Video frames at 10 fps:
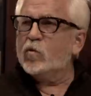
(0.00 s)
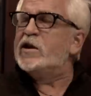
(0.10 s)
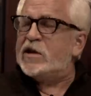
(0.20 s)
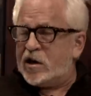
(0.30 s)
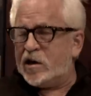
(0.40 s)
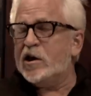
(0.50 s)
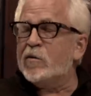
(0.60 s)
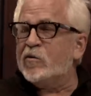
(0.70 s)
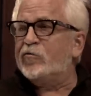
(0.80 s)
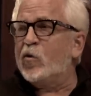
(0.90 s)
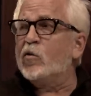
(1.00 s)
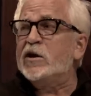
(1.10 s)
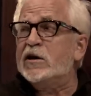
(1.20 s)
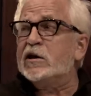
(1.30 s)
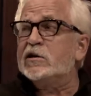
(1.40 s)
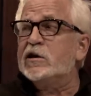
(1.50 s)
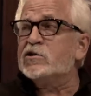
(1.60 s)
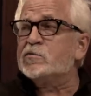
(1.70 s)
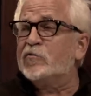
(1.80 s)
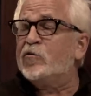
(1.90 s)
we did it a year before. We did it
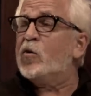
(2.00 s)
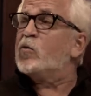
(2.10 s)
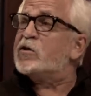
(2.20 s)
years before